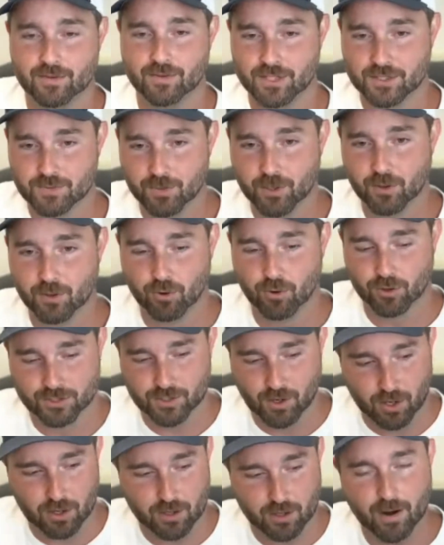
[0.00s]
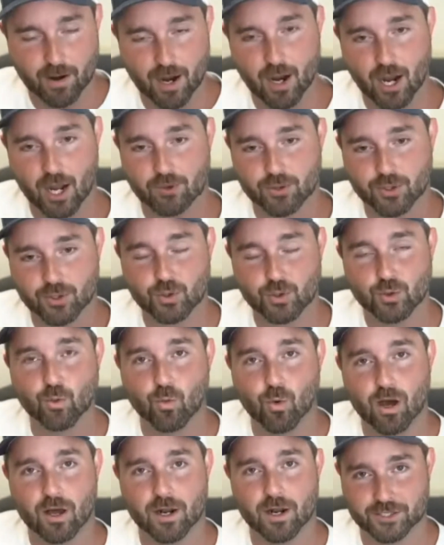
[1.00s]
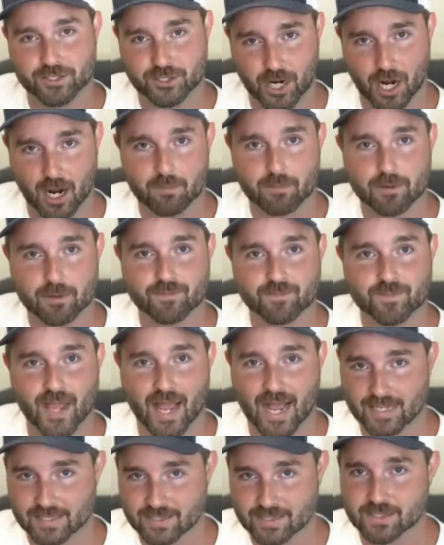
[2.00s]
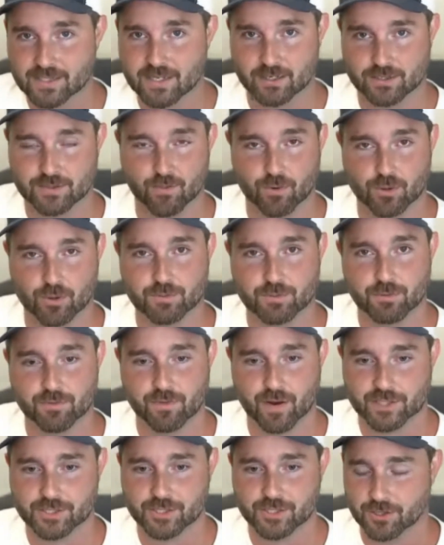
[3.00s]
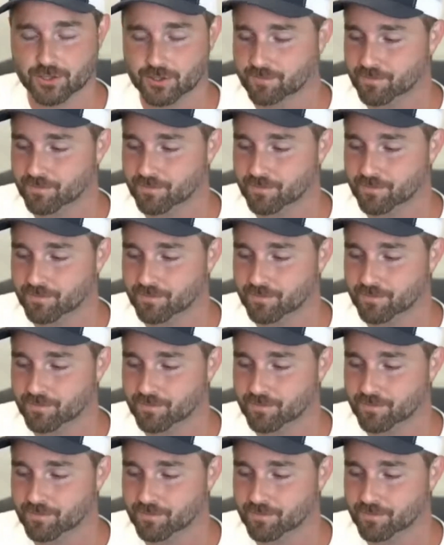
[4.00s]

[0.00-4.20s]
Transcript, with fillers: This billboard is all about how you want a job as a Salesforce professional